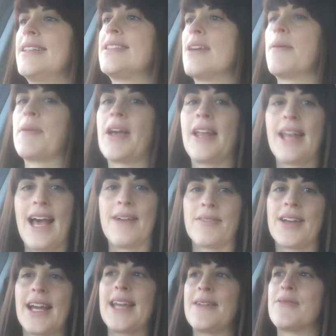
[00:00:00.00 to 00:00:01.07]
So I'm going to
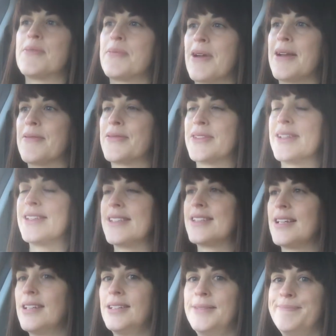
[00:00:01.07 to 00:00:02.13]
have cake for
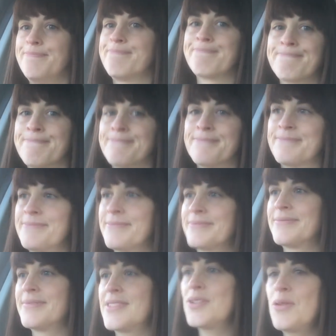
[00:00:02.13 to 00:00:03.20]
breakfast.
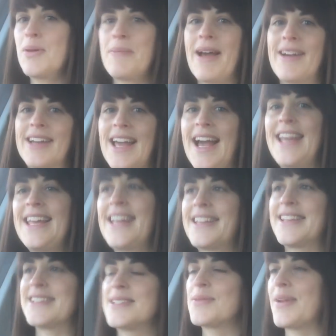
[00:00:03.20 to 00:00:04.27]
It's all about
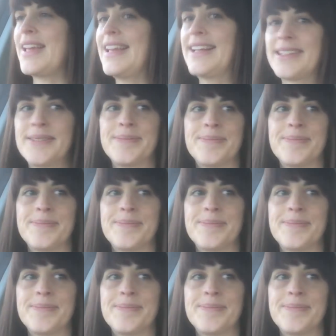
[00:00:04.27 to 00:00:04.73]
cake this week.